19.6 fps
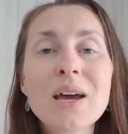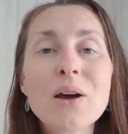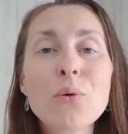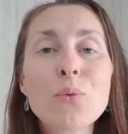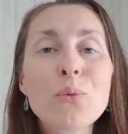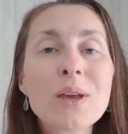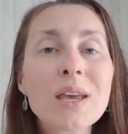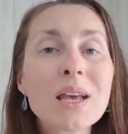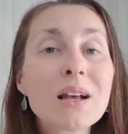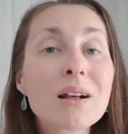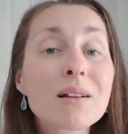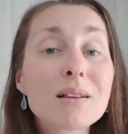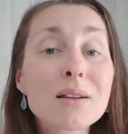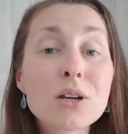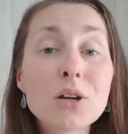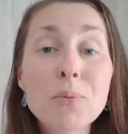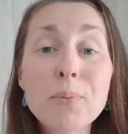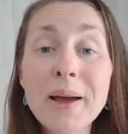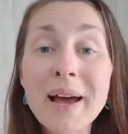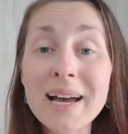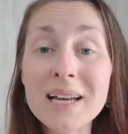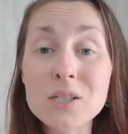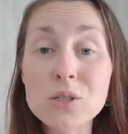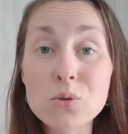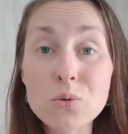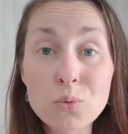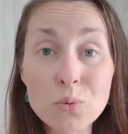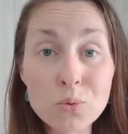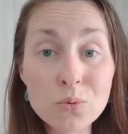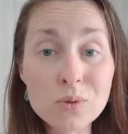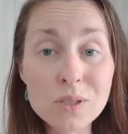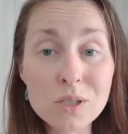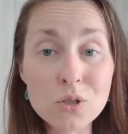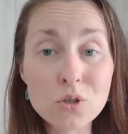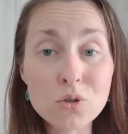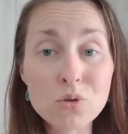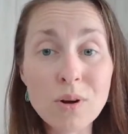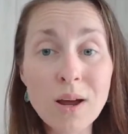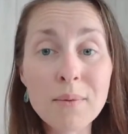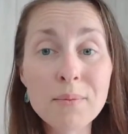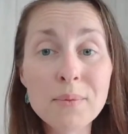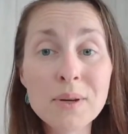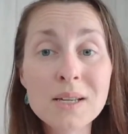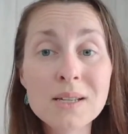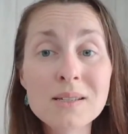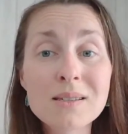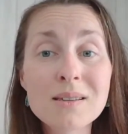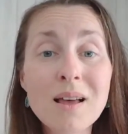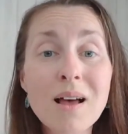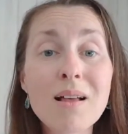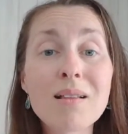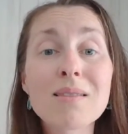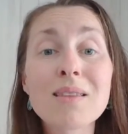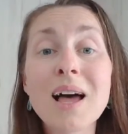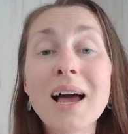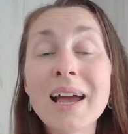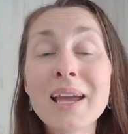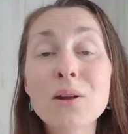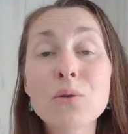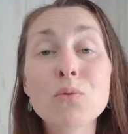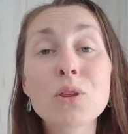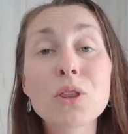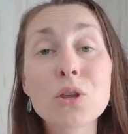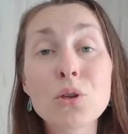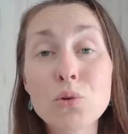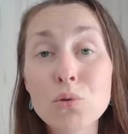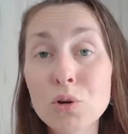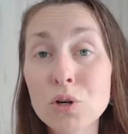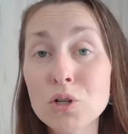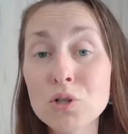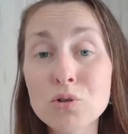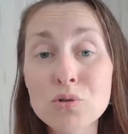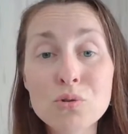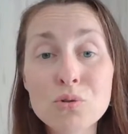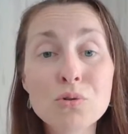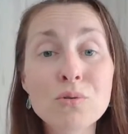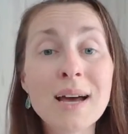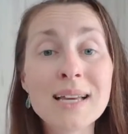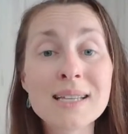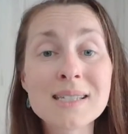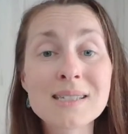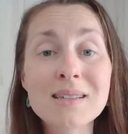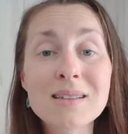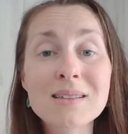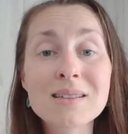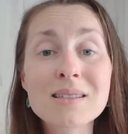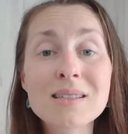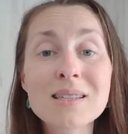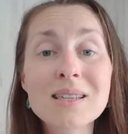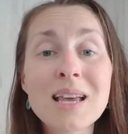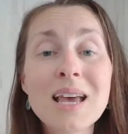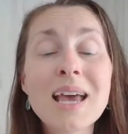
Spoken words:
We clear past wounds and traumas, align with your true essence,